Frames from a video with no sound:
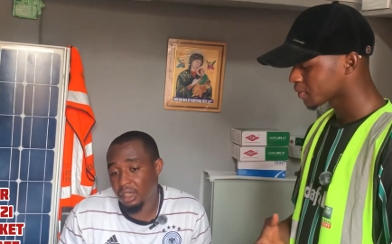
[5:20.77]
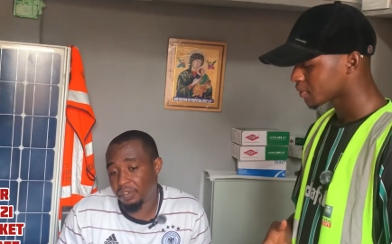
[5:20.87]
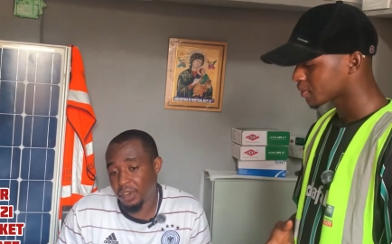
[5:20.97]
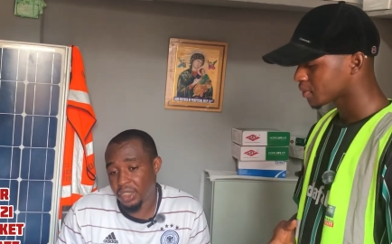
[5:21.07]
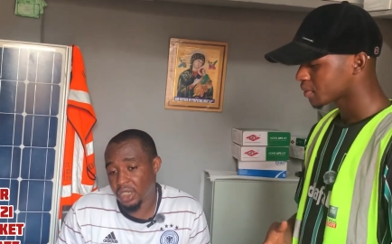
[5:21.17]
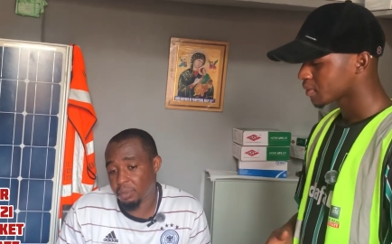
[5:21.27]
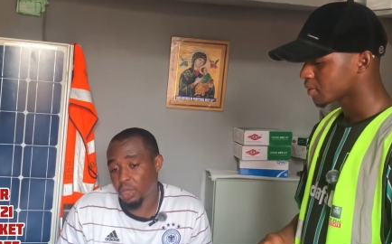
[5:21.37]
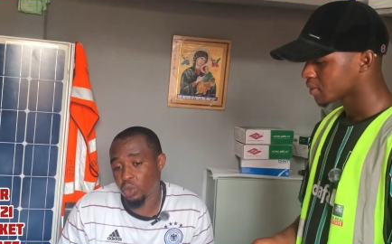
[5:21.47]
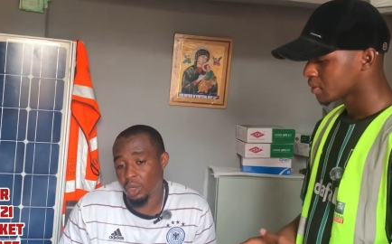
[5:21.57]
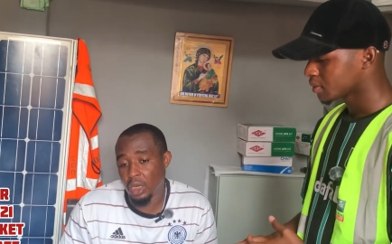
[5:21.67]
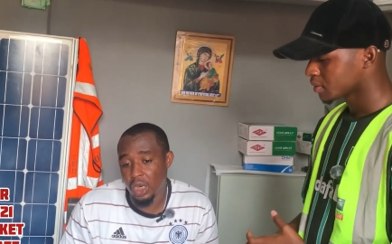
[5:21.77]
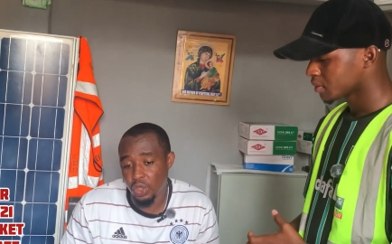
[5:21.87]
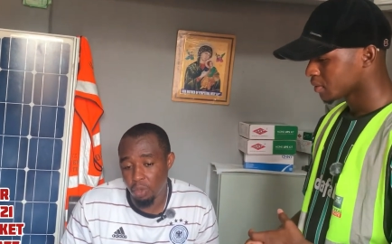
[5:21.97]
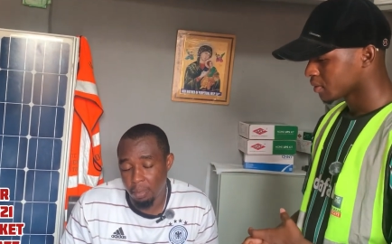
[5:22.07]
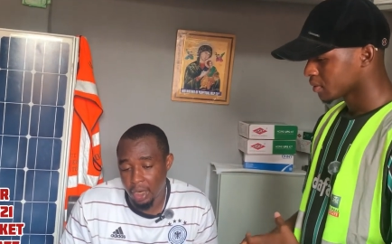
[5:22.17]
Speaker 1: differences between
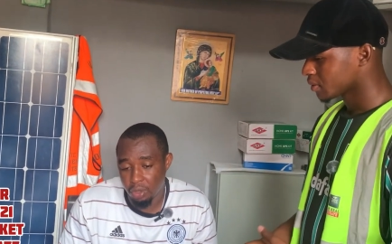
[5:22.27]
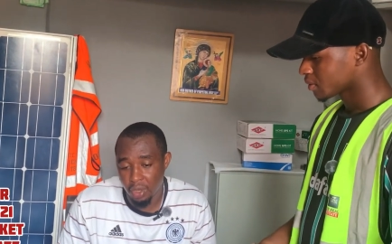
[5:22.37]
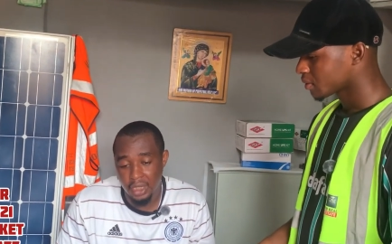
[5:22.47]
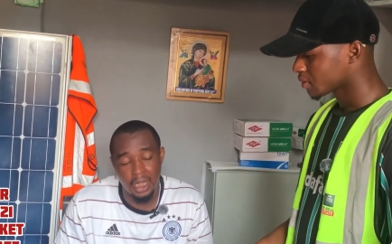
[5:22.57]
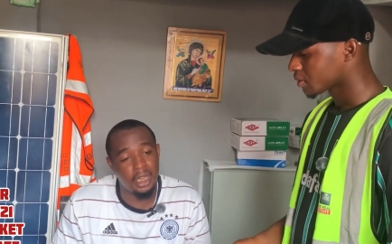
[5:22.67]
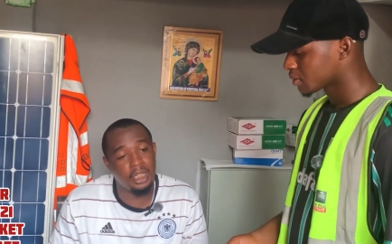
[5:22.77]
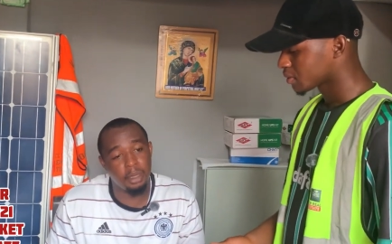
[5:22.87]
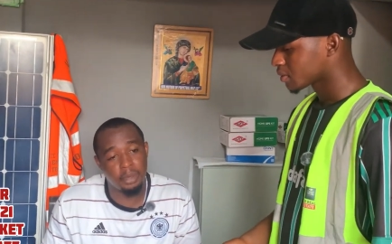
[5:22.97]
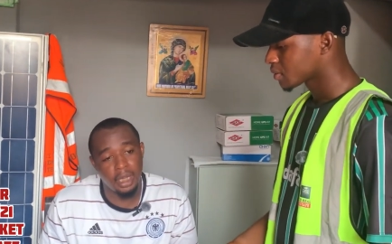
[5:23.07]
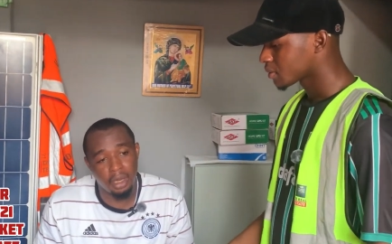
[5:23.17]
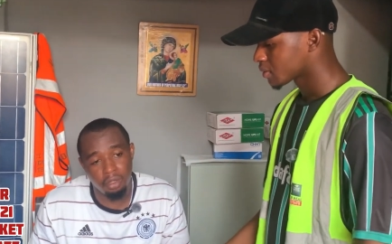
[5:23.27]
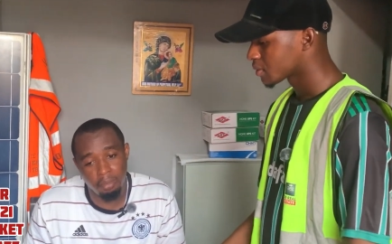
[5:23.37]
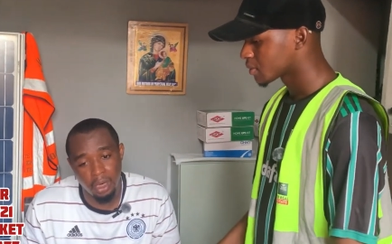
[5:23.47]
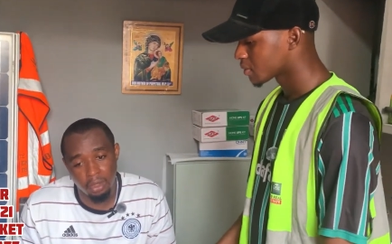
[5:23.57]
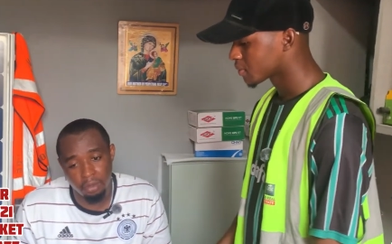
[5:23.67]
lithium batteries and deep cycle
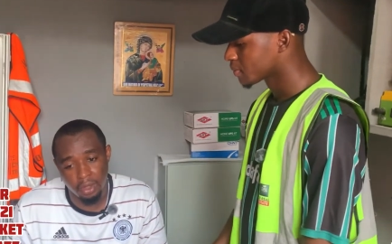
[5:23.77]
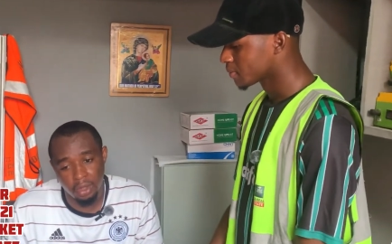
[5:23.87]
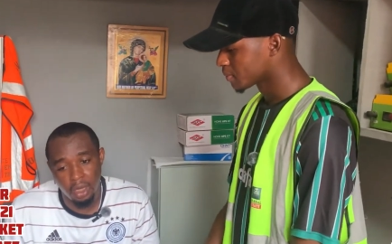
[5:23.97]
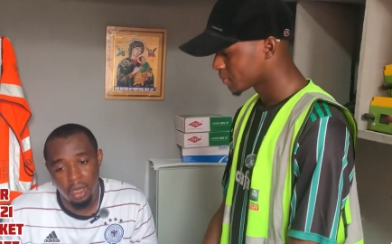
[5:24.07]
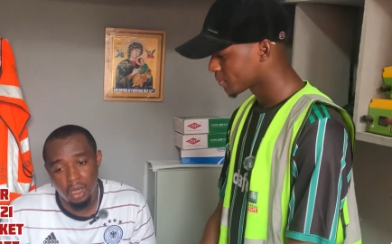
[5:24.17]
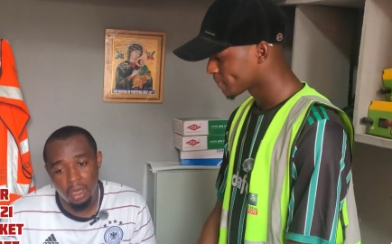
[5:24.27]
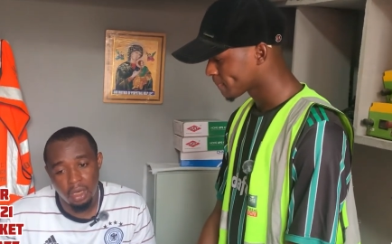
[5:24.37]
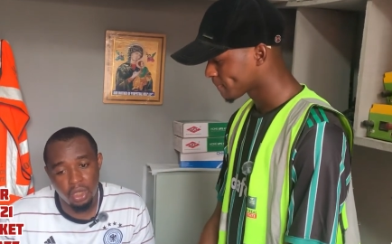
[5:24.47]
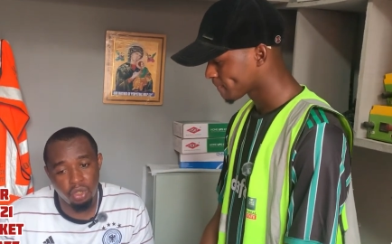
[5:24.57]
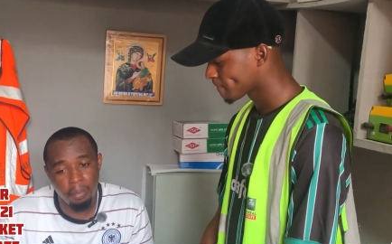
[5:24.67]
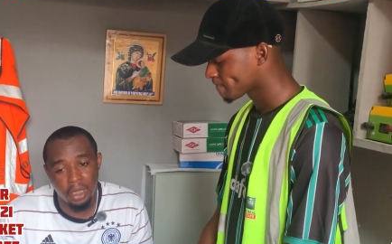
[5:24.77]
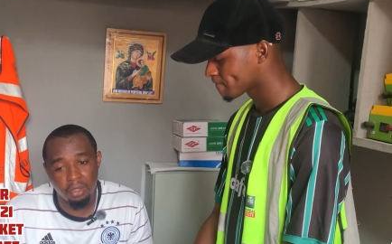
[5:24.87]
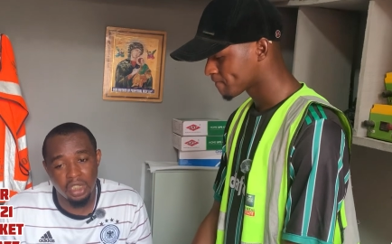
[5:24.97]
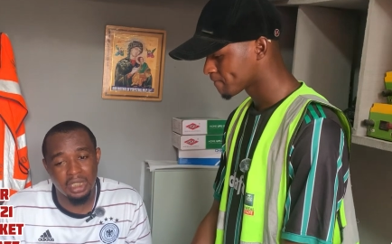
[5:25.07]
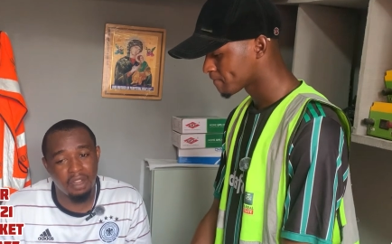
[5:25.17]
batteries. Lithium
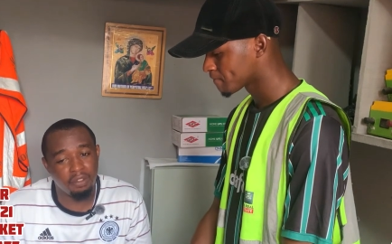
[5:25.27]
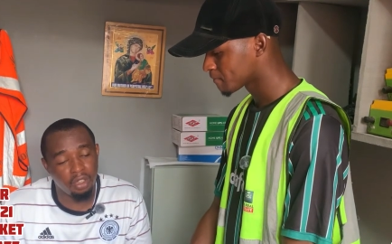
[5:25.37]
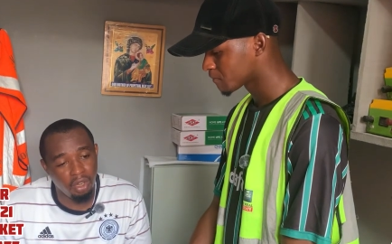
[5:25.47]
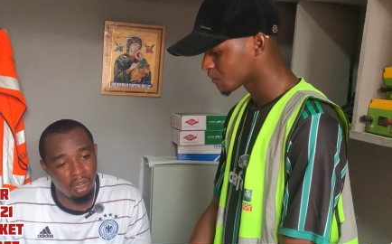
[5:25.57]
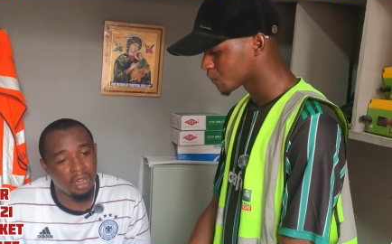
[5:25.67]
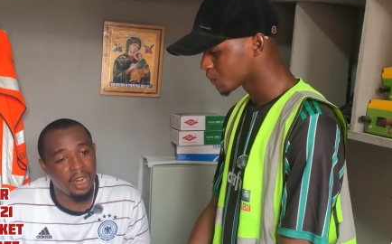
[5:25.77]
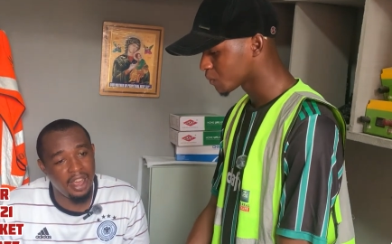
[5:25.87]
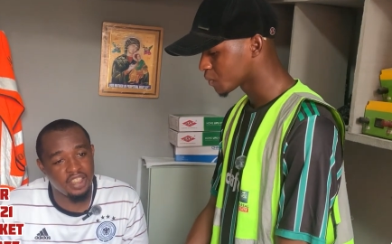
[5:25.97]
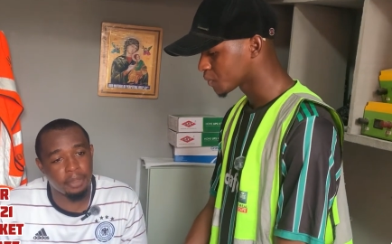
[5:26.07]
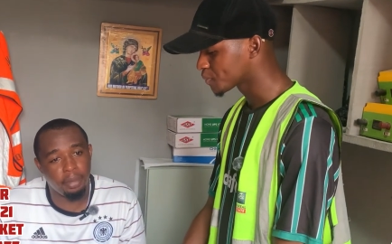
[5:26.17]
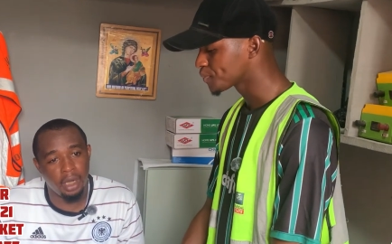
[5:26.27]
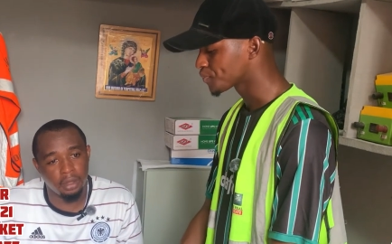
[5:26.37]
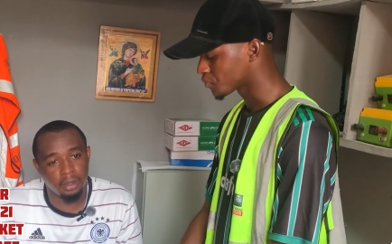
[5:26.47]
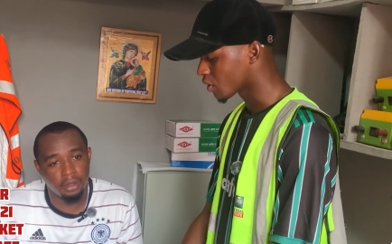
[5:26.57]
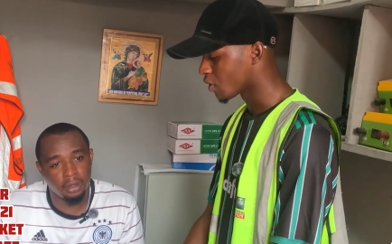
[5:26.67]
batteries have long lifespan.
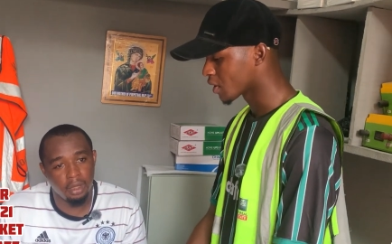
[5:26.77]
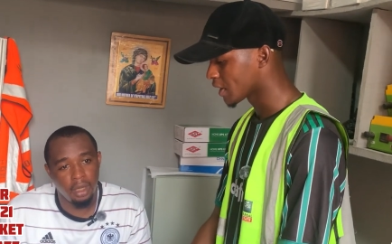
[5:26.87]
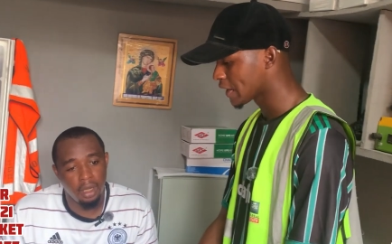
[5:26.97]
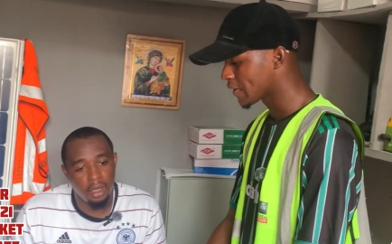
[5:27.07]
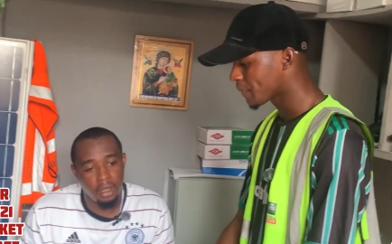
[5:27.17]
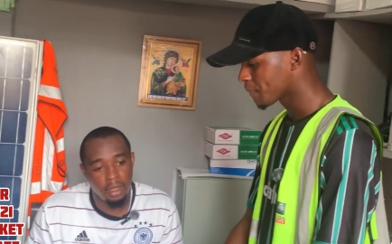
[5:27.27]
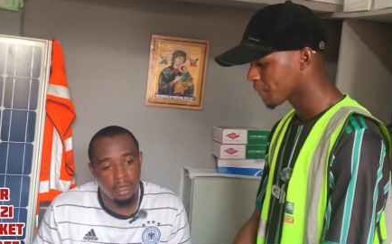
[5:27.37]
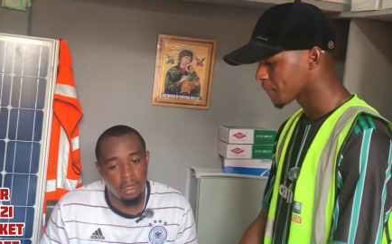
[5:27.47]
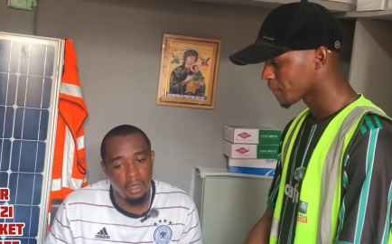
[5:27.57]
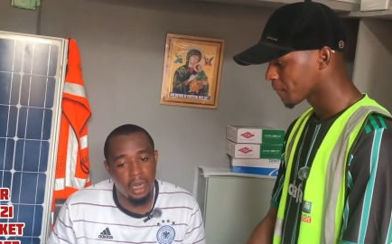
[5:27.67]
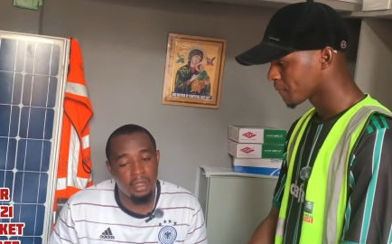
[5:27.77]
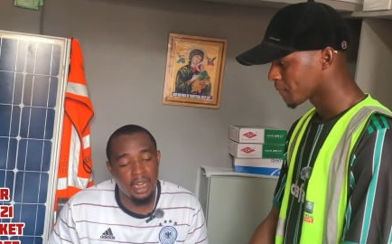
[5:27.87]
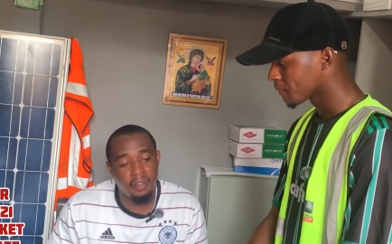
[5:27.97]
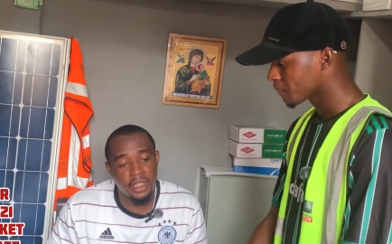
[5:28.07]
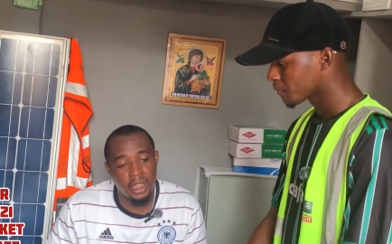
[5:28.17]
Okay. The other
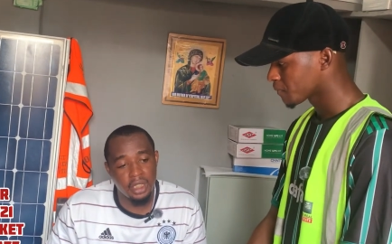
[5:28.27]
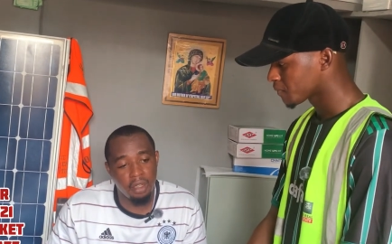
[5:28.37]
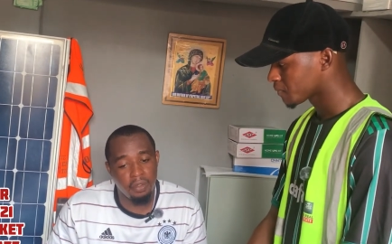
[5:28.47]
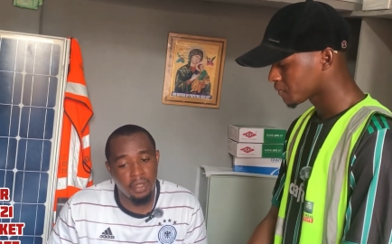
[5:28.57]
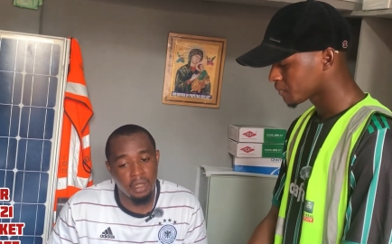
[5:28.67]
advantage of